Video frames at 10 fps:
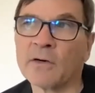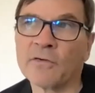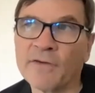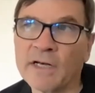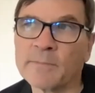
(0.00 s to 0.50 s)

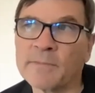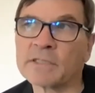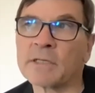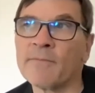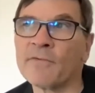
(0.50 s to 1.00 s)
or feeling some
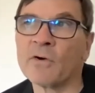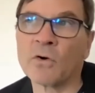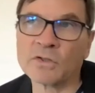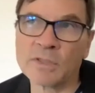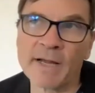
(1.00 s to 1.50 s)
discomfort
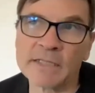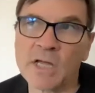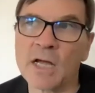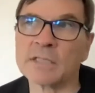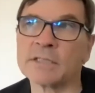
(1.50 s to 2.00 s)
or some
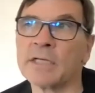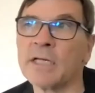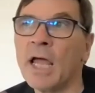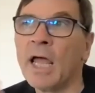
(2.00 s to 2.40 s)
anxiety,